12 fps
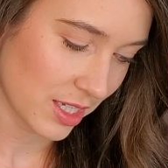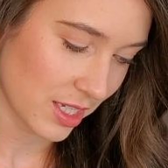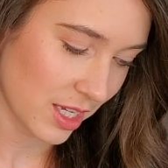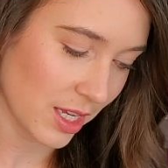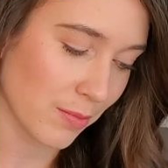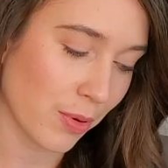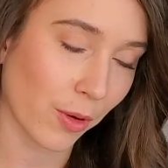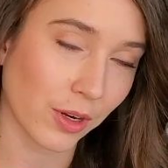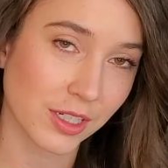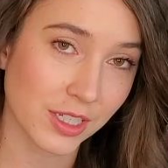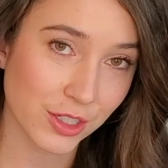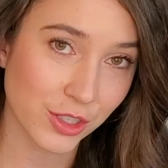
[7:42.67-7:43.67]
Important
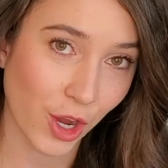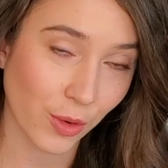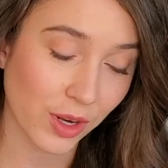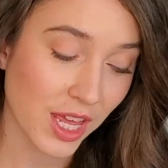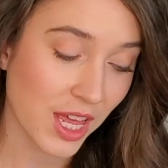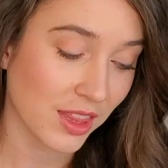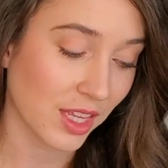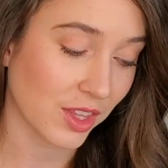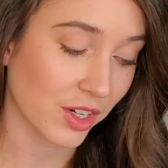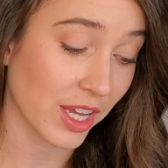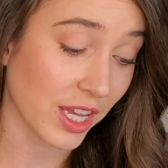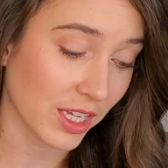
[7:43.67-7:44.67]
to note that
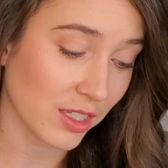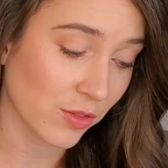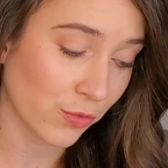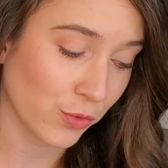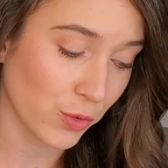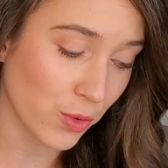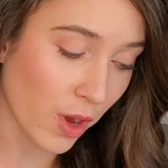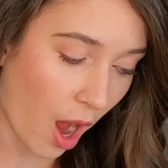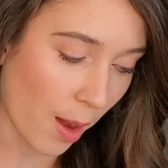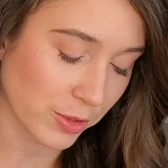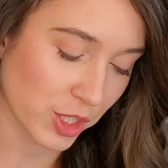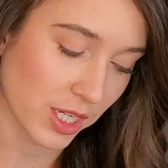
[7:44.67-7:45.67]
there is food
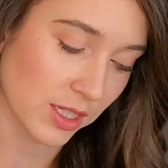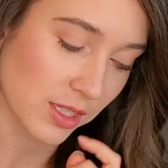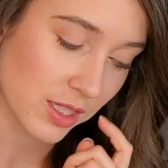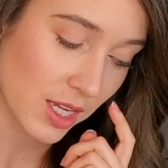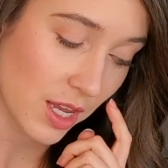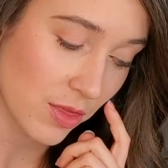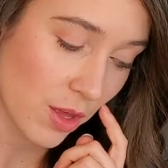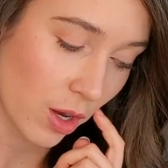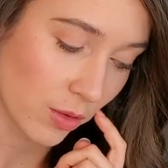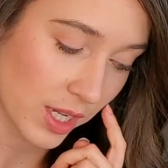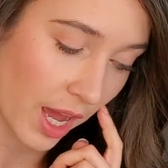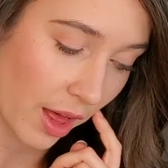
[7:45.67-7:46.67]
options in the
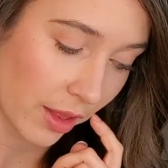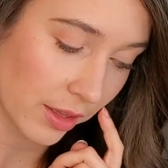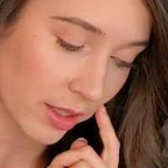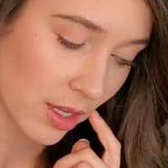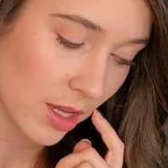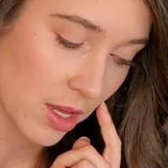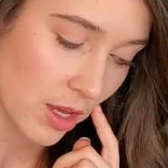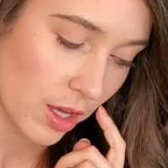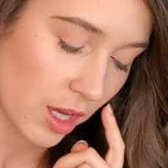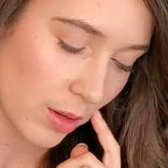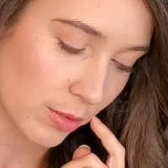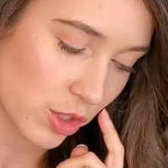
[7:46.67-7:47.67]
hotel.
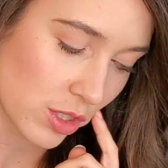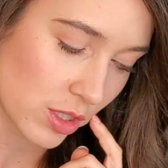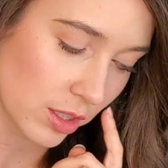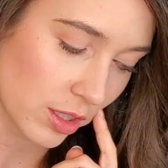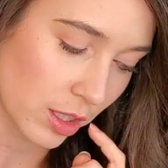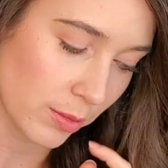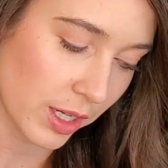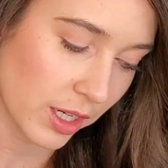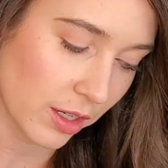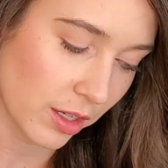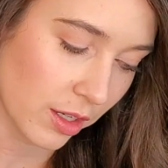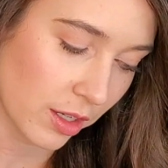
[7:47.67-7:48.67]
It was just a little
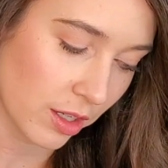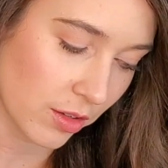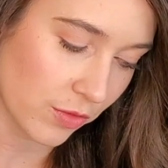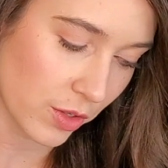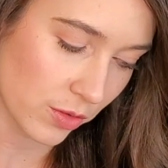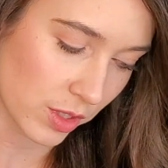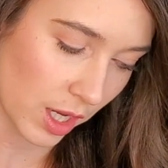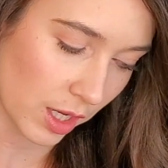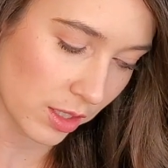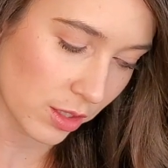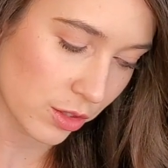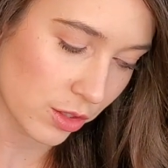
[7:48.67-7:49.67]
bit confusing.
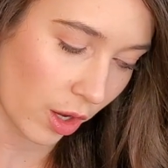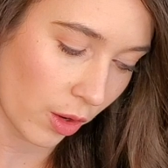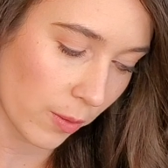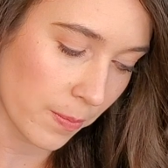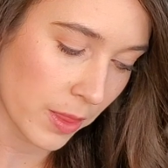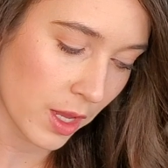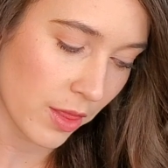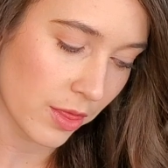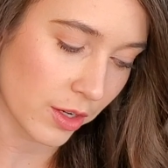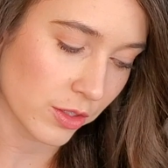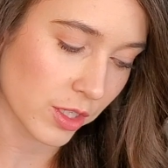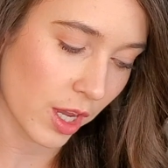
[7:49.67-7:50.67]
So
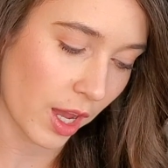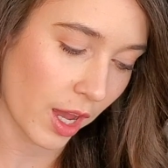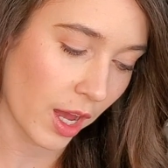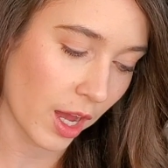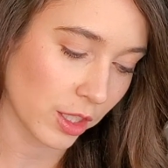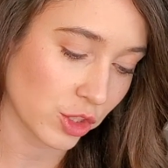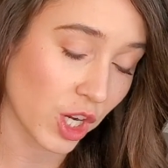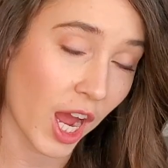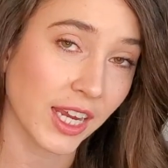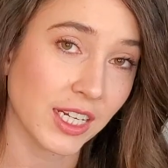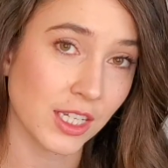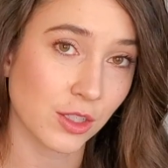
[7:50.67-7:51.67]
there's a
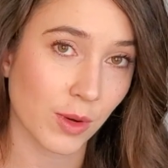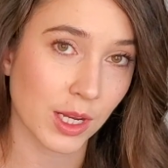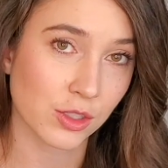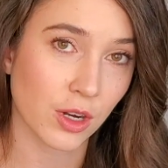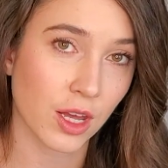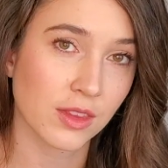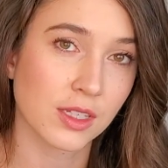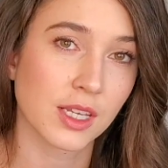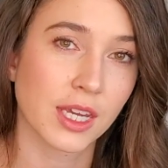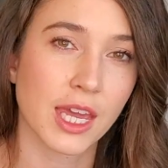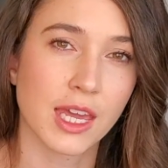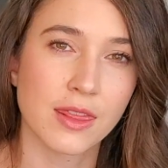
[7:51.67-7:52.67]
Chinese restaurant that's
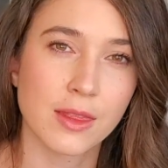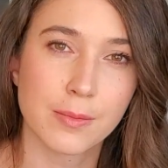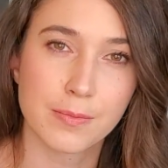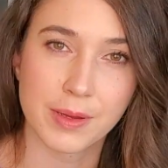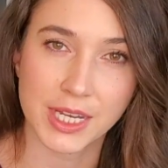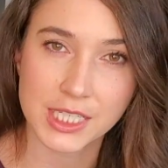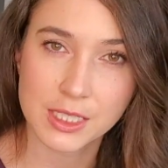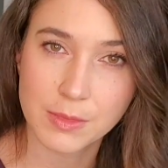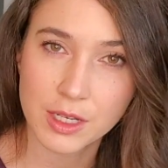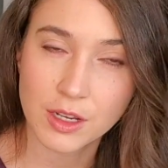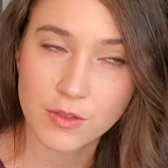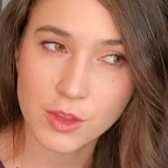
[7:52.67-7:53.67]
like in the
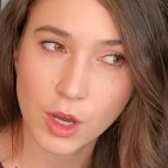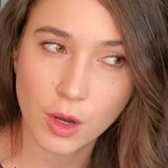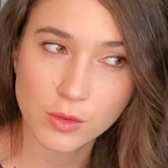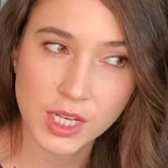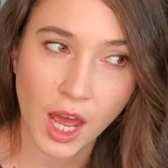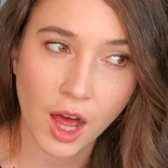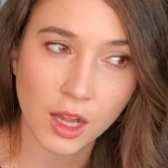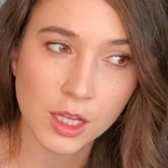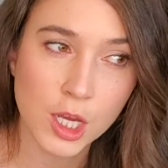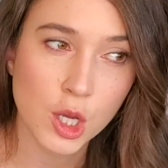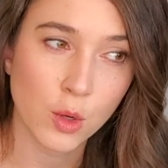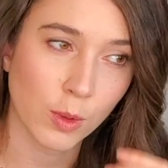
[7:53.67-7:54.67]
basement of the hotel,
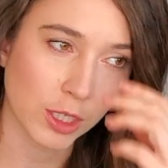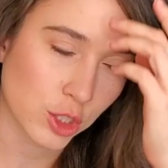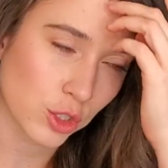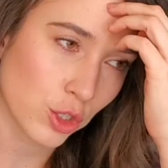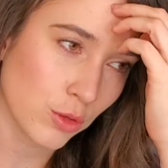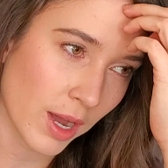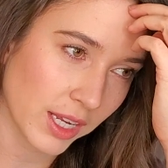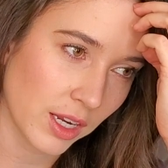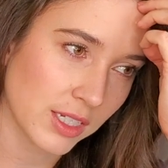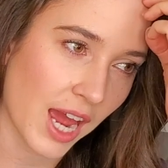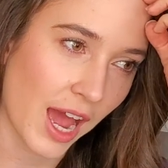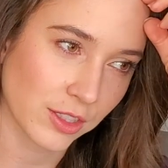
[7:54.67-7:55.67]
which you might need
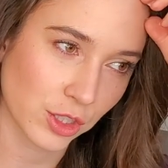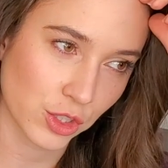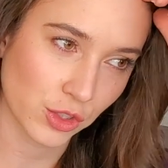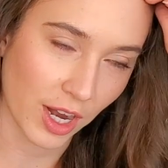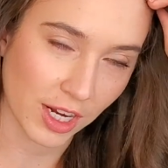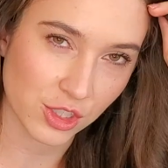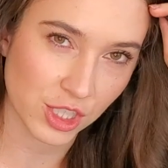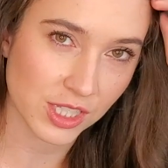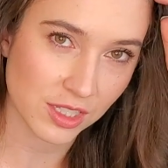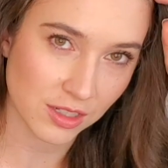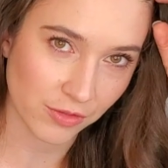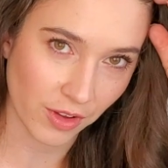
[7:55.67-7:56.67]
to ask directions
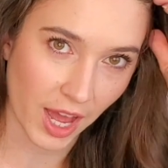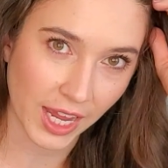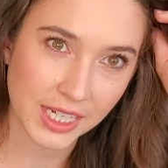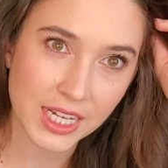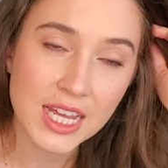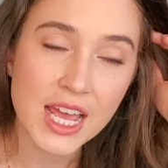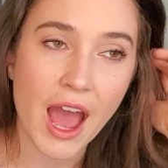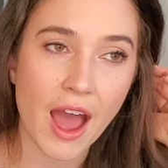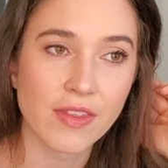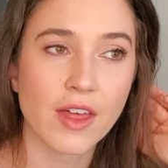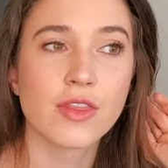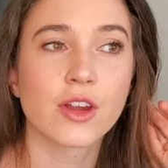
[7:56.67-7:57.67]
to find. And
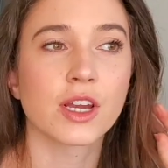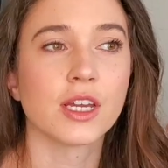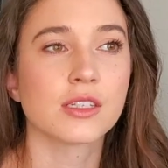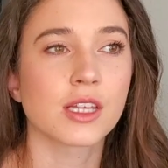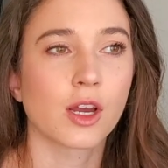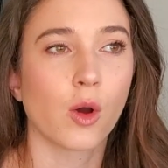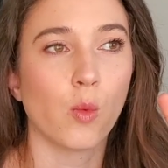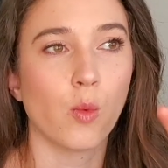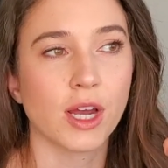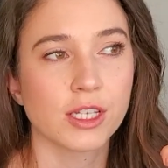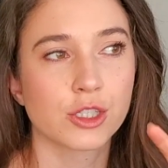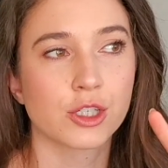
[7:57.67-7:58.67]
then there is like a
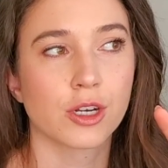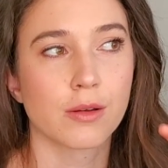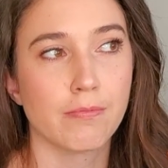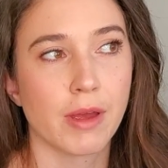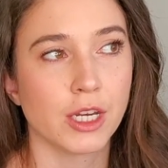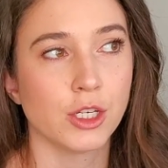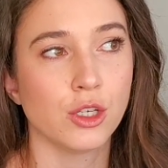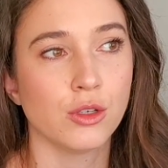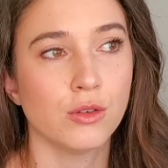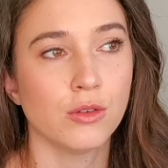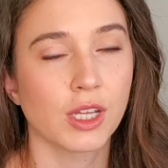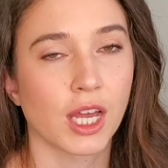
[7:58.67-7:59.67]
Western
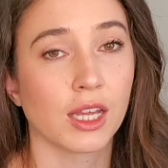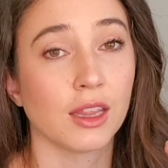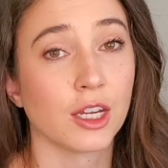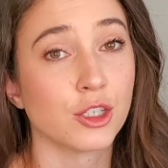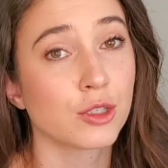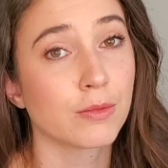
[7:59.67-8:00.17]
menu, like a lunch